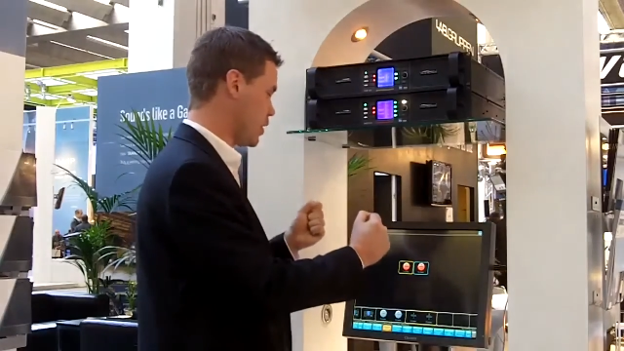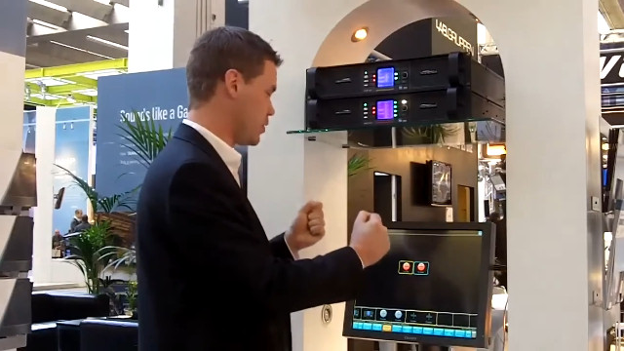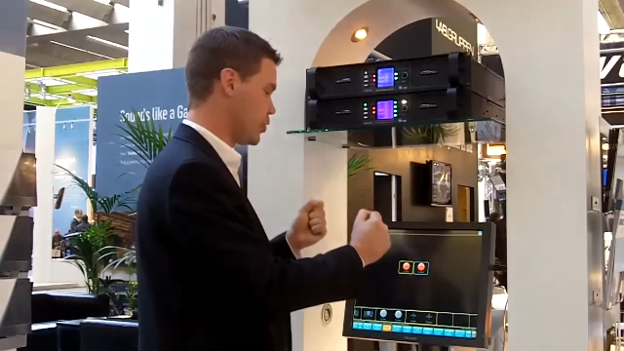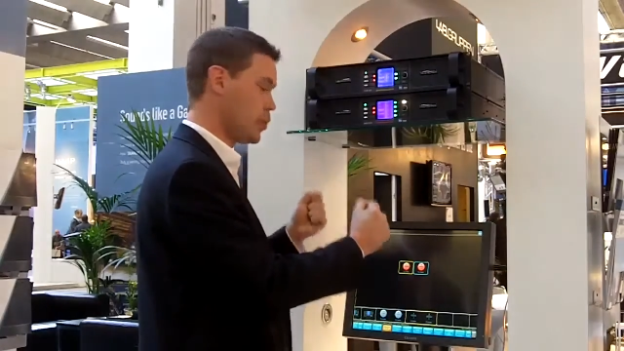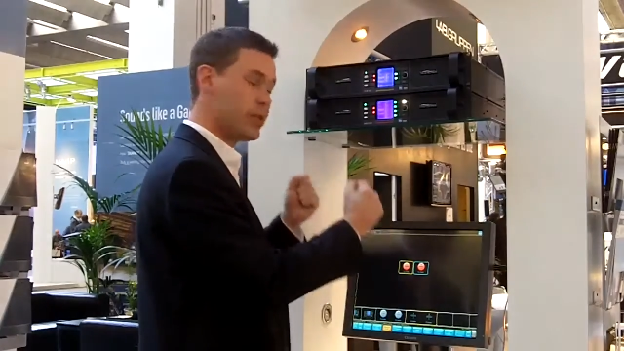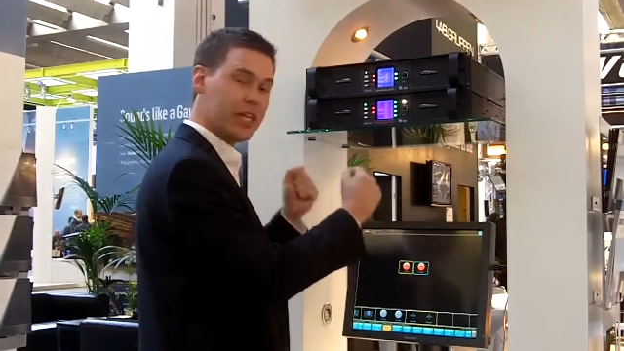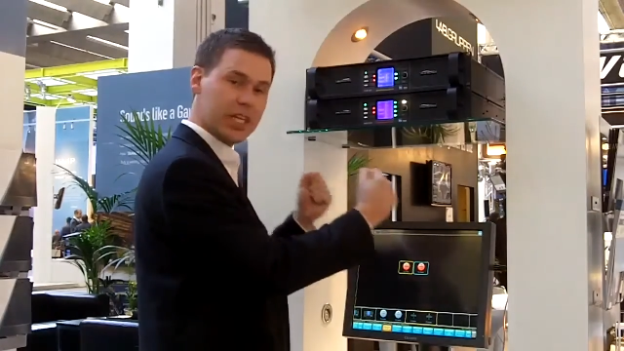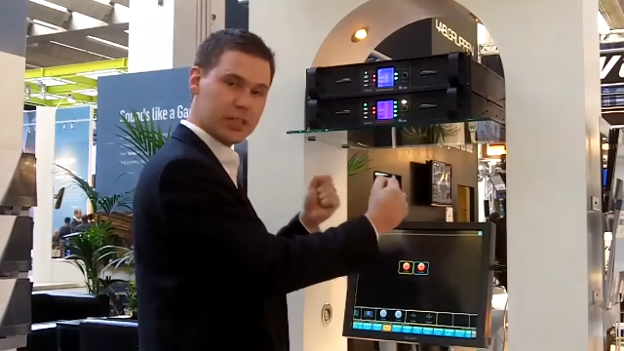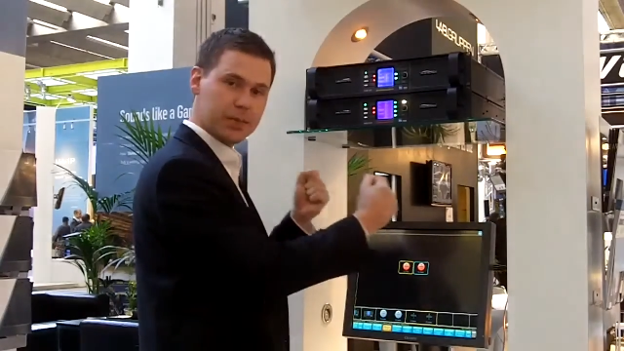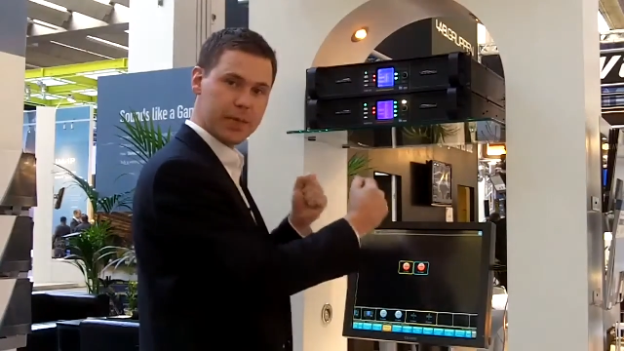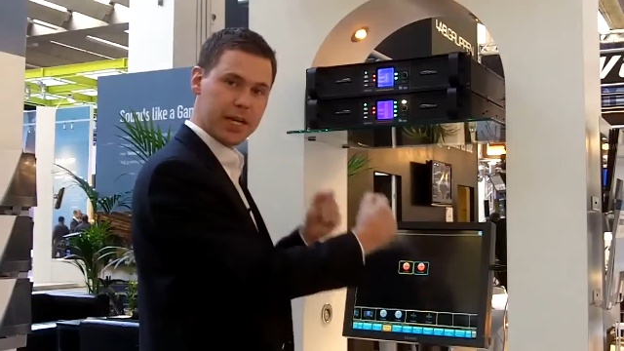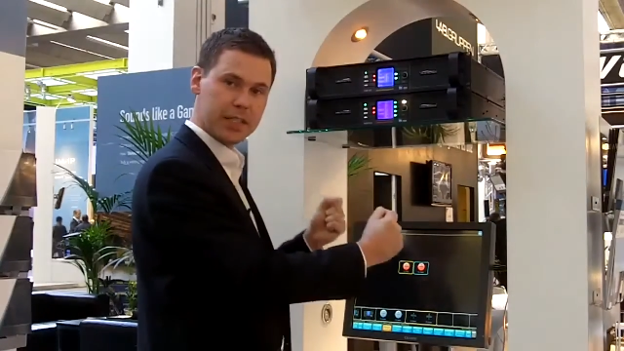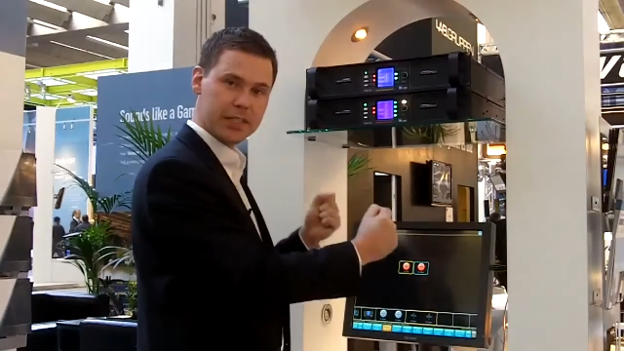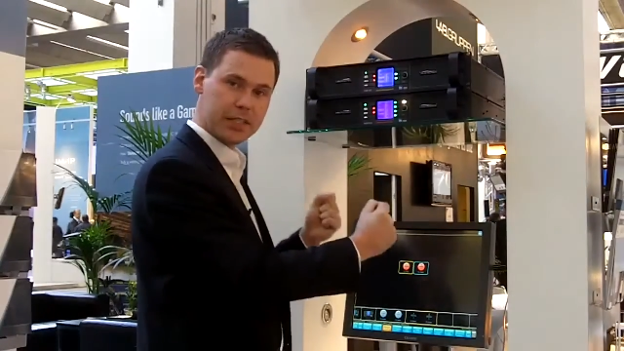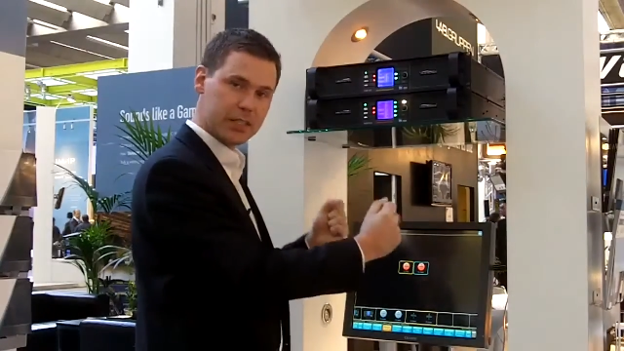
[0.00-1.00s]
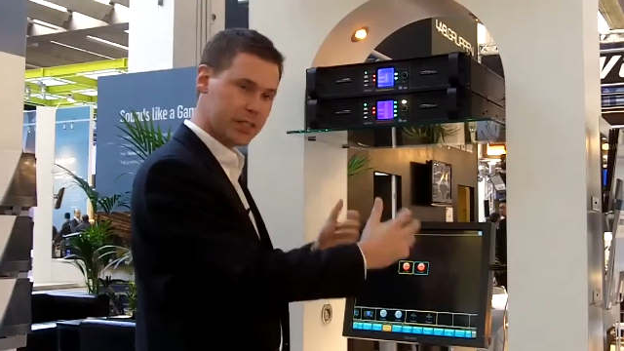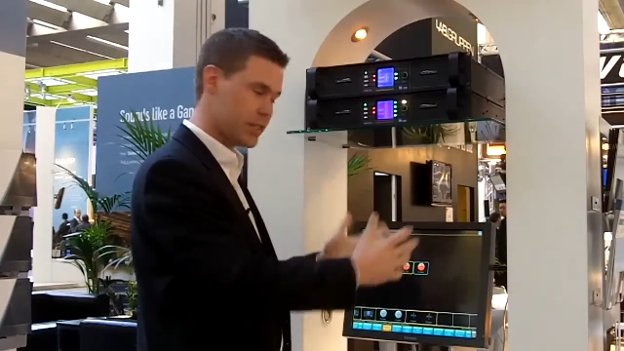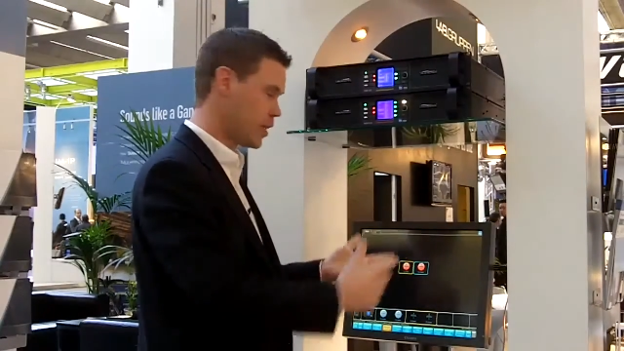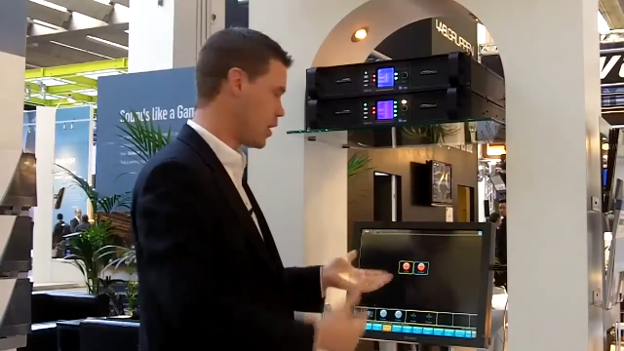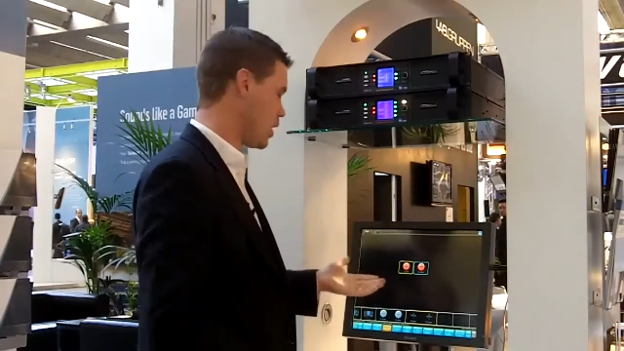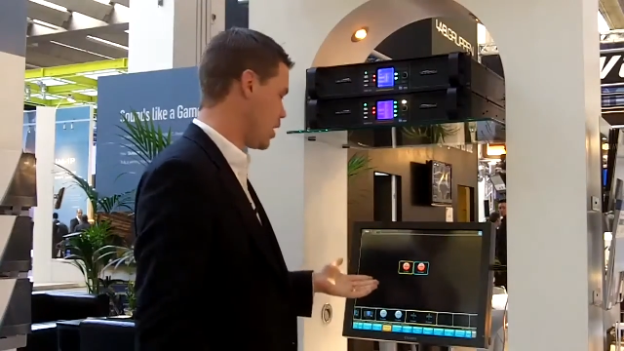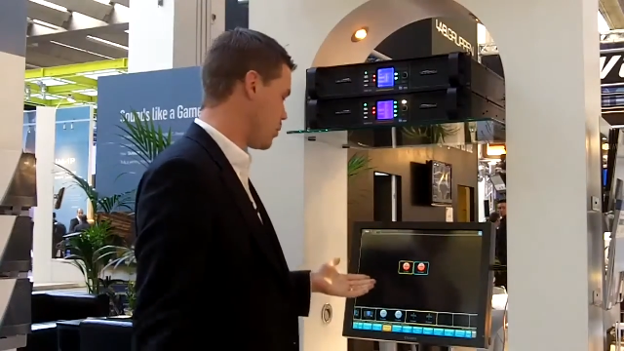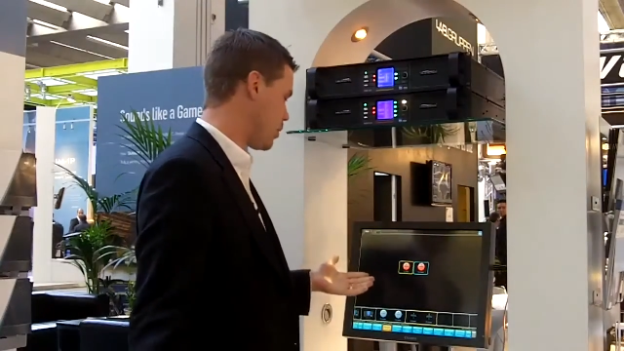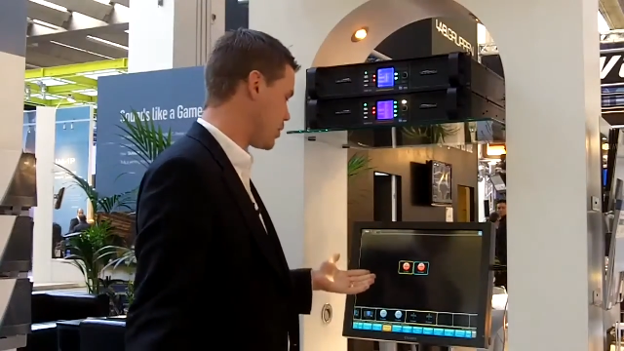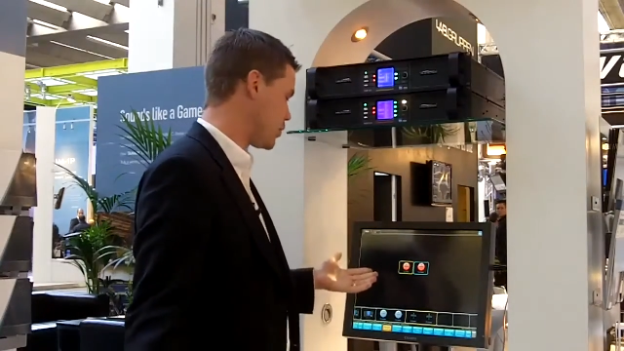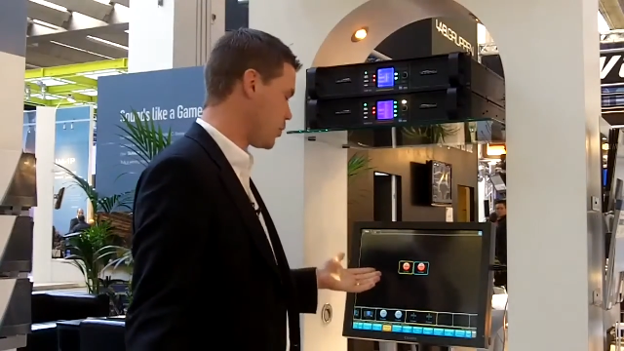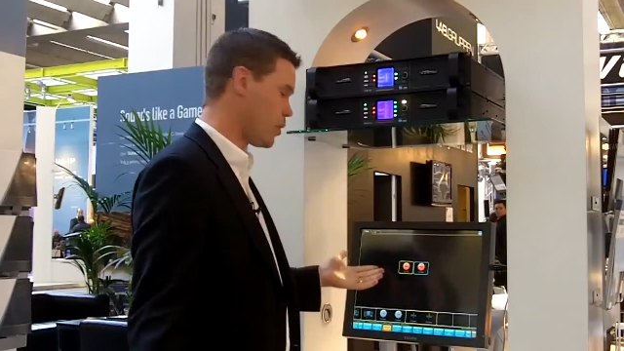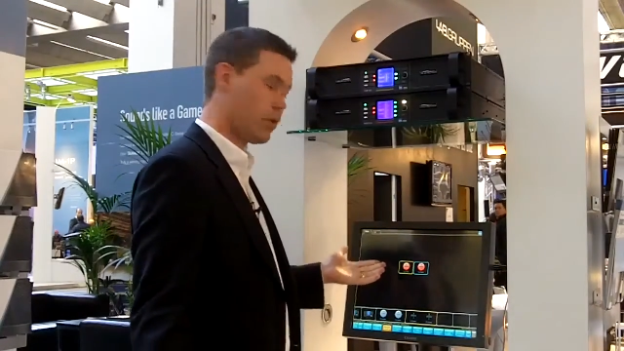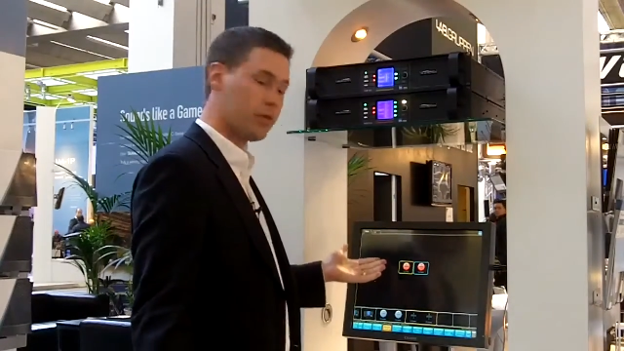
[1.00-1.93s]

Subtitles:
2 DSP engines, but you